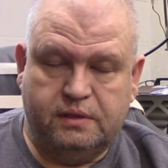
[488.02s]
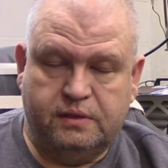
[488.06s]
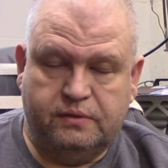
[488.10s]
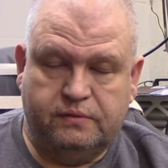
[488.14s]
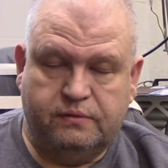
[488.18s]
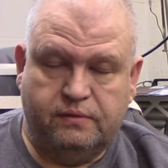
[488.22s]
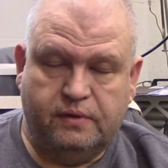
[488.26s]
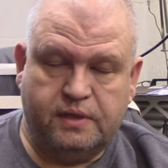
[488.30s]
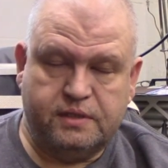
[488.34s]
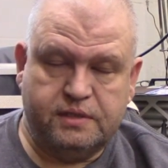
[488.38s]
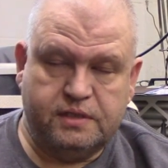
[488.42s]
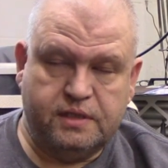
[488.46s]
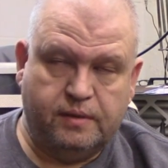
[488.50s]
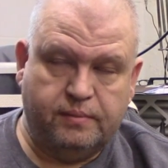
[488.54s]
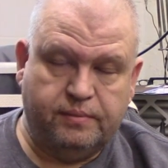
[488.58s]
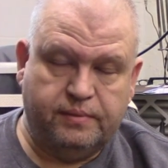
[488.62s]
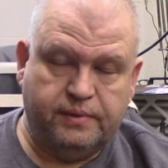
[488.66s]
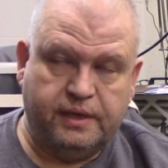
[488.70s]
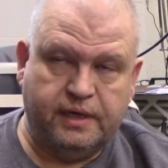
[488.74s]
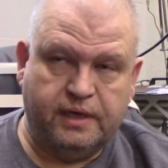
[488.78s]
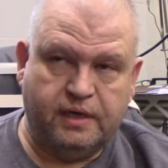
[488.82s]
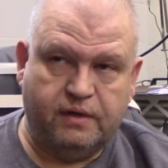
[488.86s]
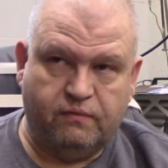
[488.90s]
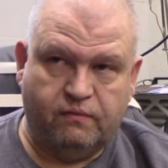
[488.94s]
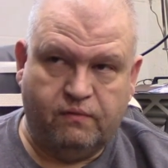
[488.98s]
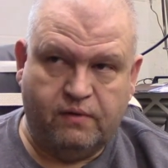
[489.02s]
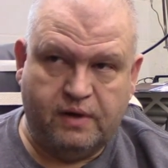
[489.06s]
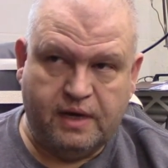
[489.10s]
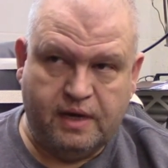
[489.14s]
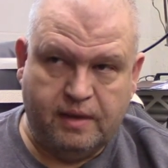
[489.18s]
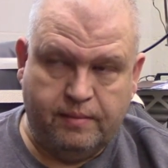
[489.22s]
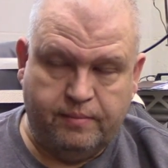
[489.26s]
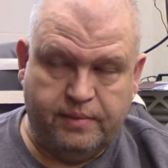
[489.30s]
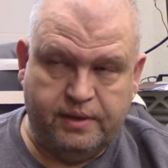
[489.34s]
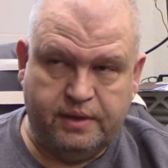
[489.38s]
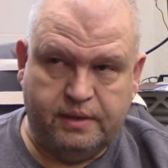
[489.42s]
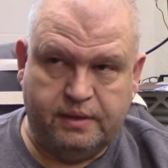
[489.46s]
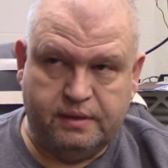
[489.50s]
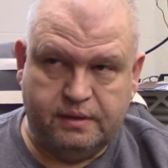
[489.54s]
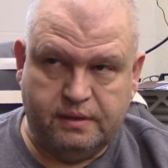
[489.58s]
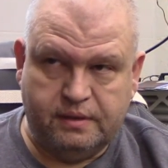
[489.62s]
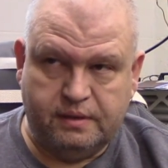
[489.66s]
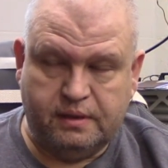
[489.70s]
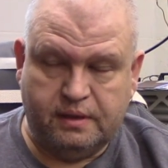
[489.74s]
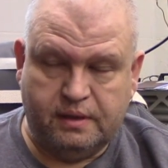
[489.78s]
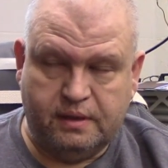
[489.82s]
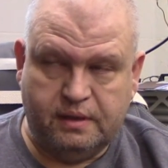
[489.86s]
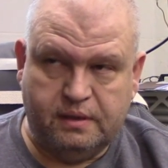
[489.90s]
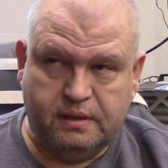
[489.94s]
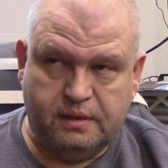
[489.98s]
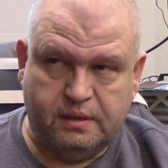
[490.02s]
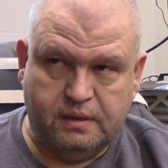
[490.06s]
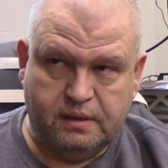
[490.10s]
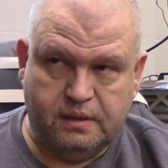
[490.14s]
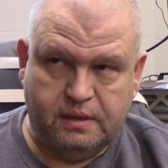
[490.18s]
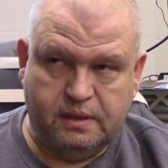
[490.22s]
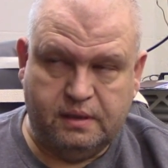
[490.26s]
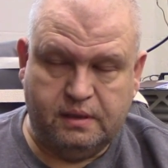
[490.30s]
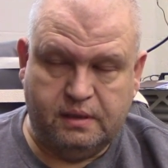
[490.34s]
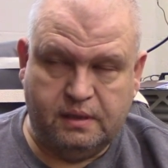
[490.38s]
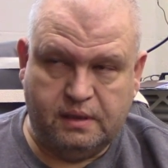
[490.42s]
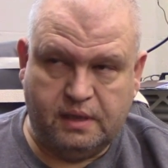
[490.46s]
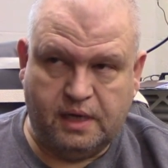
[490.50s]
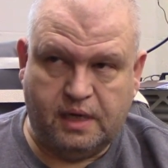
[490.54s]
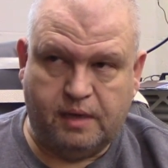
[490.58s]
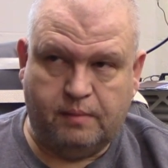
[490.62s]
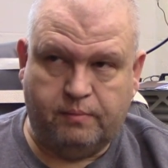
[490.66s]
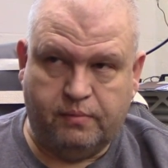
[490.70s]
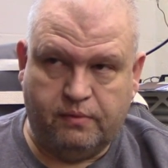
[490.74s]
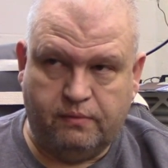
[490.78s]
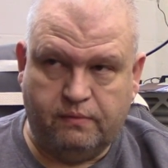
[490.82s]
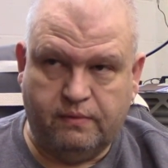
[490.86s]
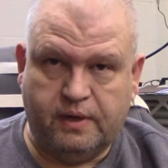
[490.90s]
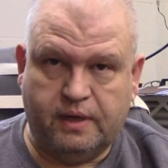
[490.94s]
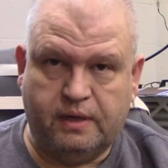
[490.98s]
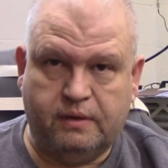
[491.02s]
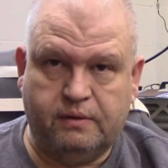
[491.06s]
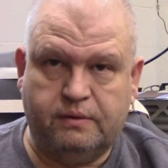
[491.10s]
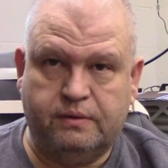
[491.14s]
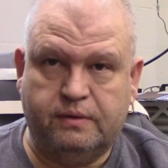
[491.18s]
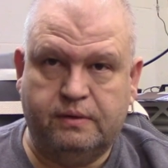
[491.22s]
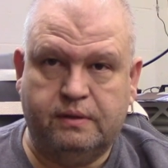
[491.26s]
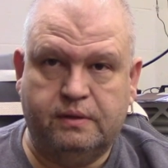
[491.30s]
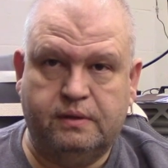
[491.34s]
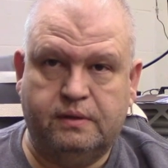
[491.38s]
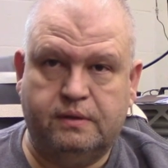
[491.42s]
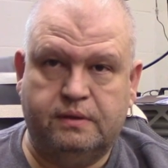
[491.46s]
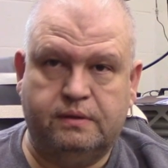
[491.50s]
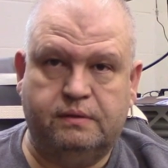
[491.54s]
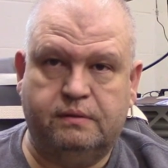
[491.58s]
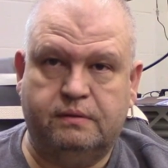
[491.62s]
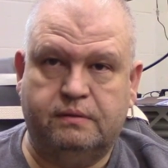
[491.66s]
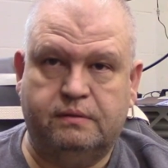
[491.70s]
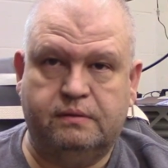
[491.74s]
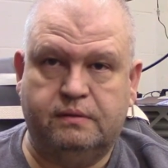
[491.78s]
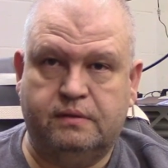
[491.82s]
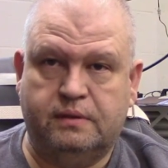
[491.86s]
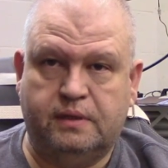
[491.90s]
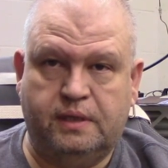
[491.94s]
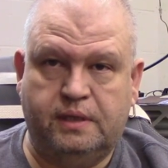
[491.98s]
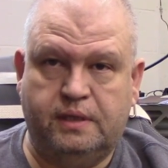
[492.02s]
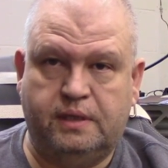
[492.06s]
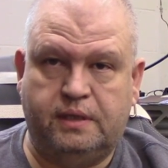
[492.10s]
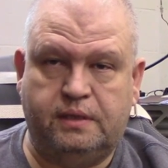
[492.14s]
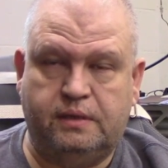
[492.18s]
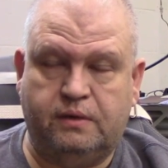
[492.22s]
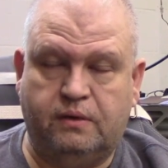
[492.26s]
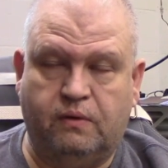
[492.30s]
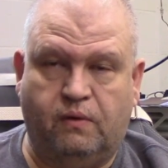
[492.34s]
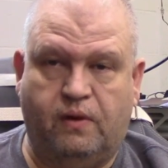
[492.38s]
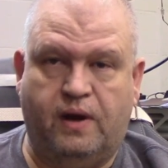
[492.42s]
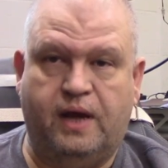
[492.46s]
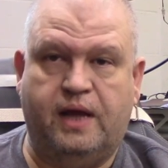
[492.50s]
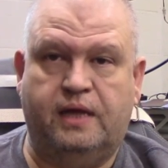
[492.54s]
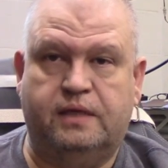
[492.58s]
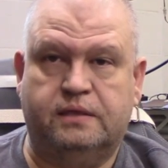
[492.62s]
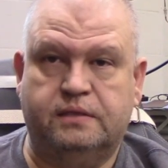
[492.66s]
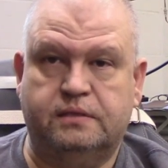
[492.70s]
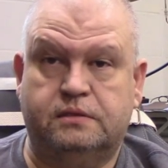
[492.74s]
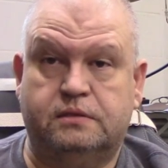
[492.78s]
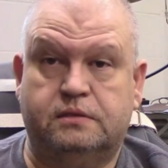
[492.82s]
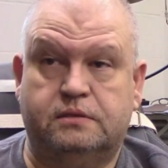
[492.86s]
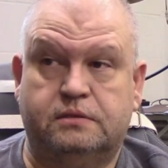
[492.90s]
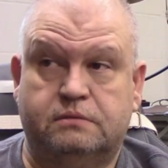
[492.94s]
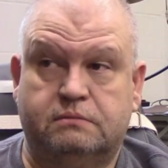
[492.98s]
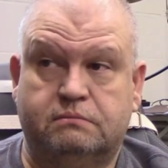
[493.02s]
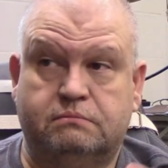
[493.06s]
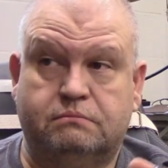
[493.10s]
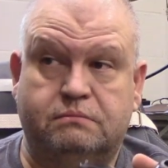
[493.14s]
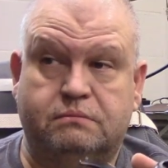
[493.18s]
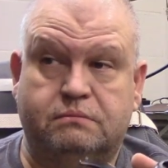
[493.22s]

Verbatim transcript: dress up like a rabbit and, and, and hop around and, and eat grass,